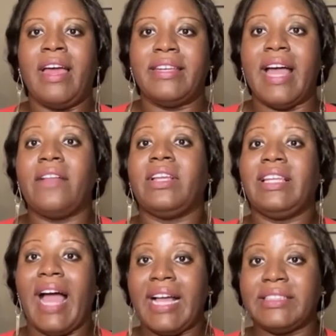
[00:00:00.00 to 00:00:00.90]
Now, the
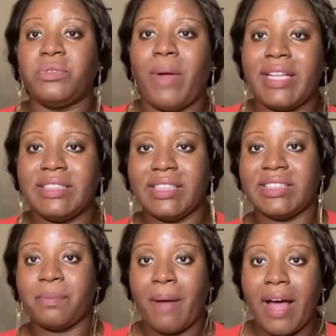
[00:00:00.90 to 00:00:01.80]
last way to
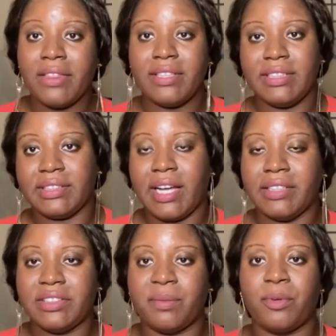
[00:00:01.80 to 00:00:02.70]
spot these
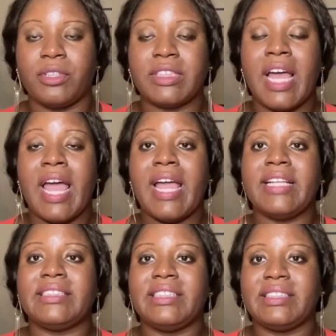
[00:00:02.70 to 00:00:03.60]
customers
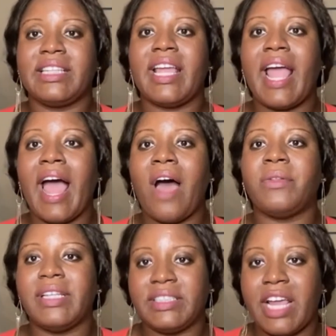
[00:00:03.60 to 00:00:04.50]
is to see how
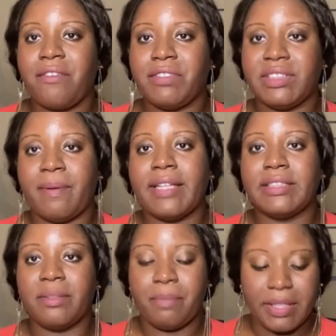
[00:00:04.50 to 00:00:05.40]
they take
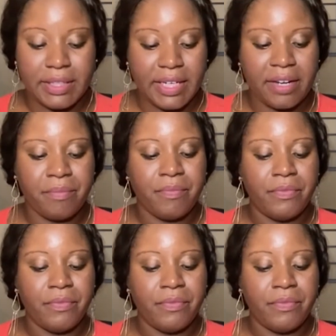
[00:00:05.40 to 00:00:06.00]
responsibility.